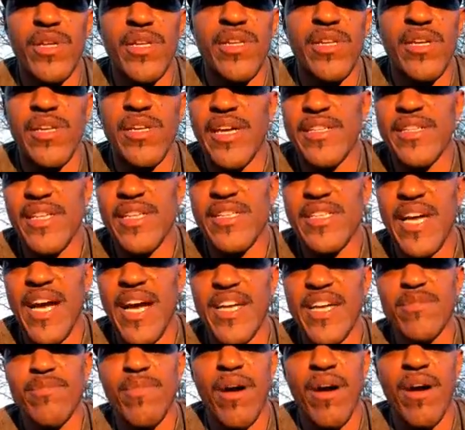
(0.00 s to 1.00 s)
It looked like the
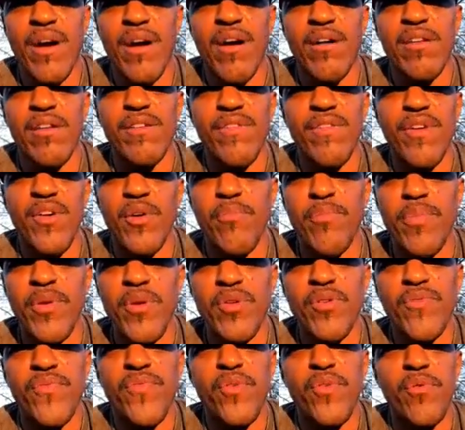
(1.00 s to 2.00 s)
Taj Mahal, a very
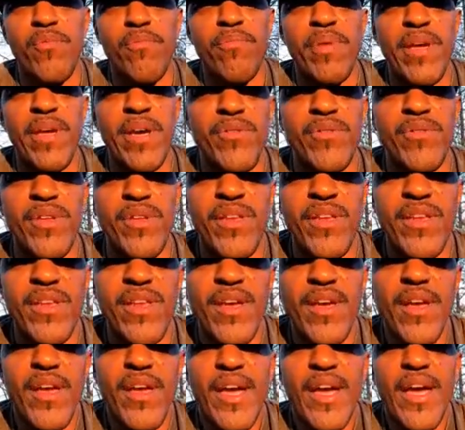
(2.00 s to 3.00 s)
beautiful building.
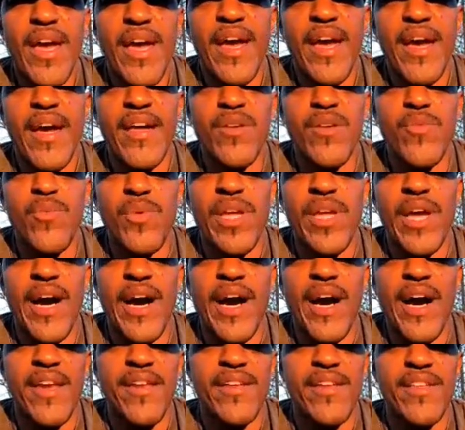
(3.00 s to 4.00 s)
And we
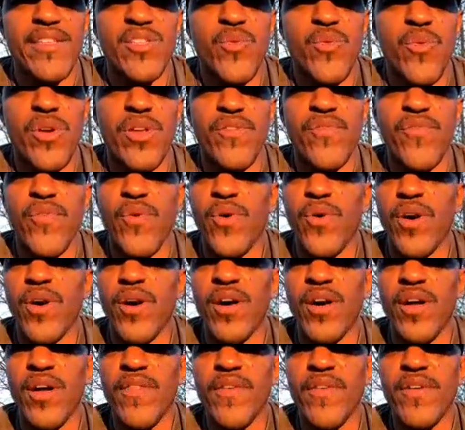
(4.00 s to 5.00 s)
honored 24
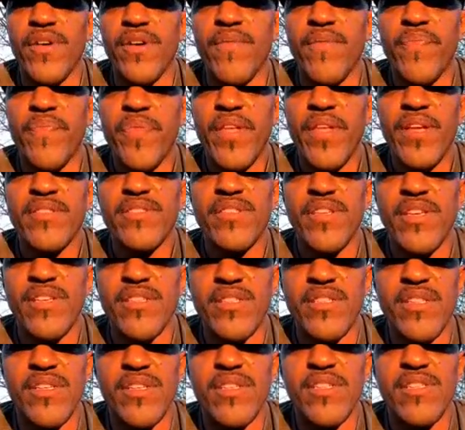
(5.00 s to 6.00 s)
other
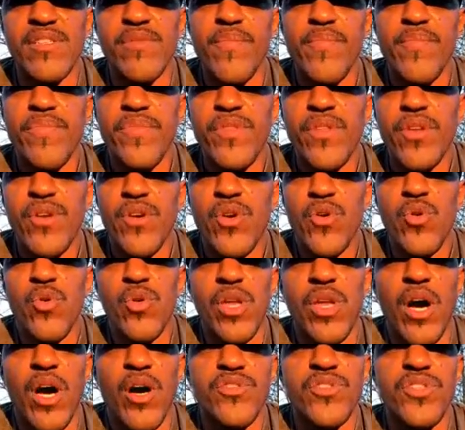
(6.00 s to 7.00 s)
sisters
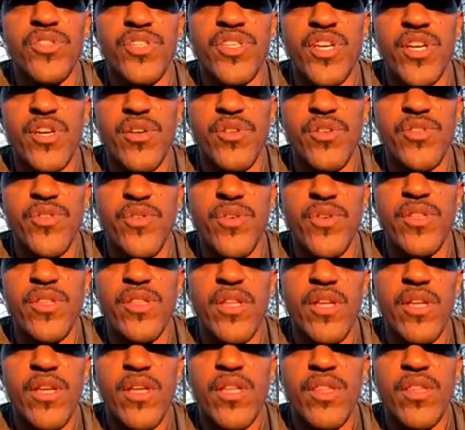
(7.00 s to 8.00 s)
who lost children
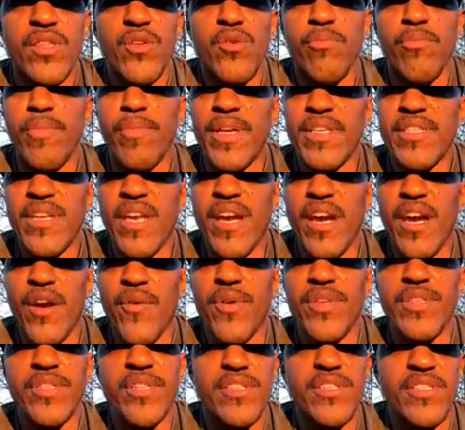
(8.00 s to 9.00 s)
through
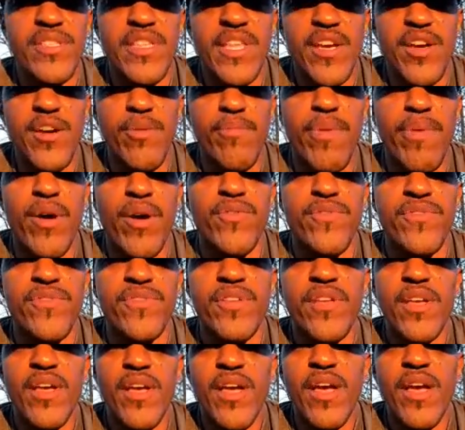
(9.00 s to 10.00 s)
miscarriage and stillbirths.